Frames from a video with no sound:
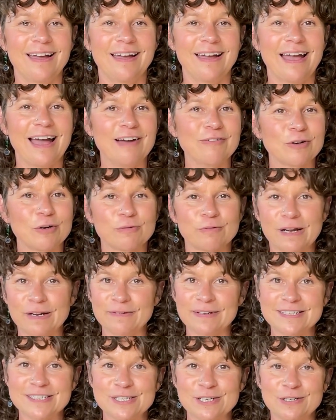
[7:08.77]
Have a great
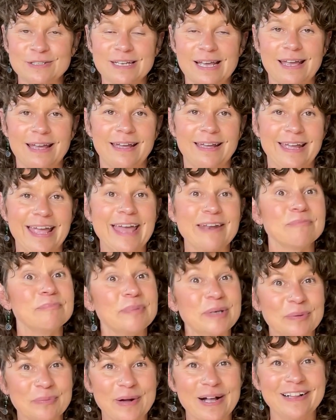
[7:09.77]
rest of your day and
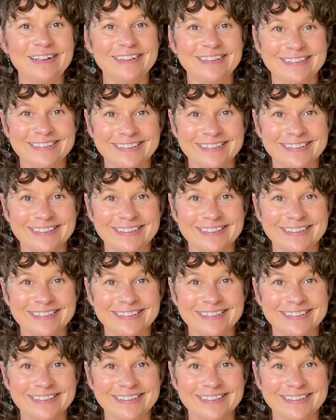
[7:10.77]
be well.